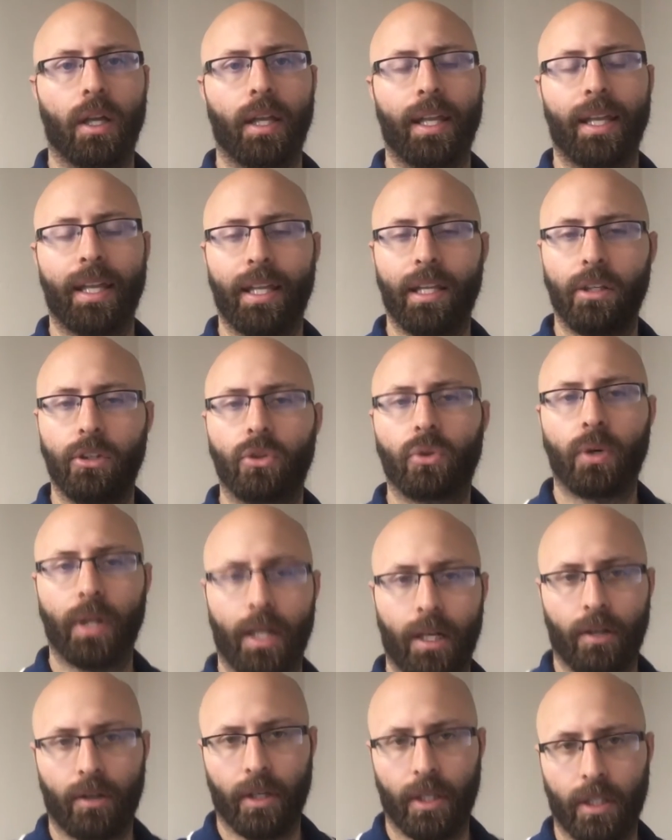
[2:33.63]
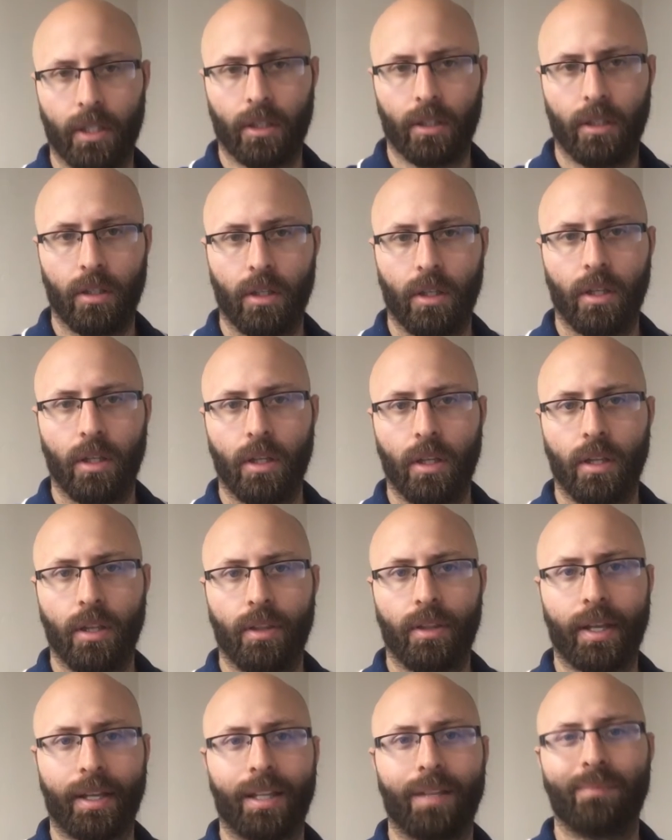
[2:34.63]
in your area
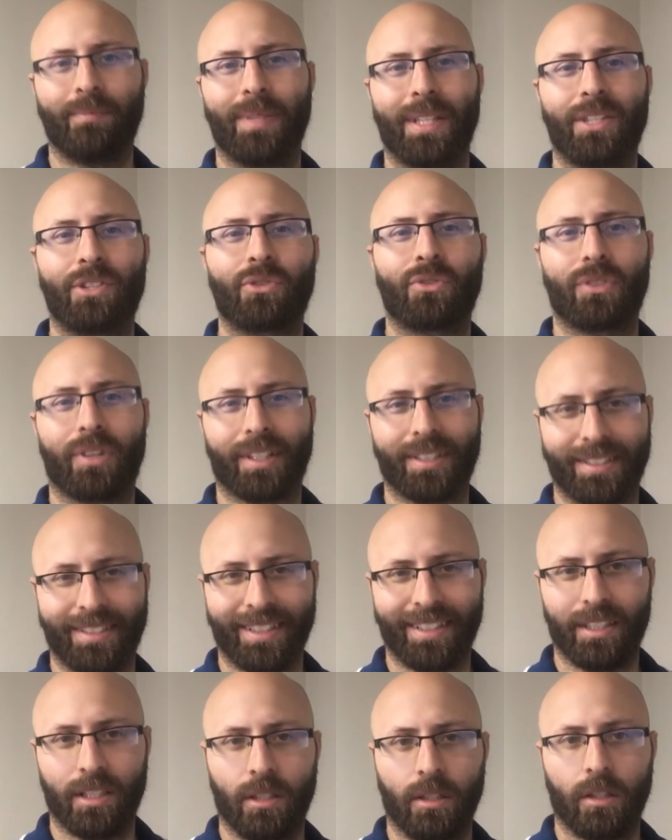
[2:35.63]
that can be trusted.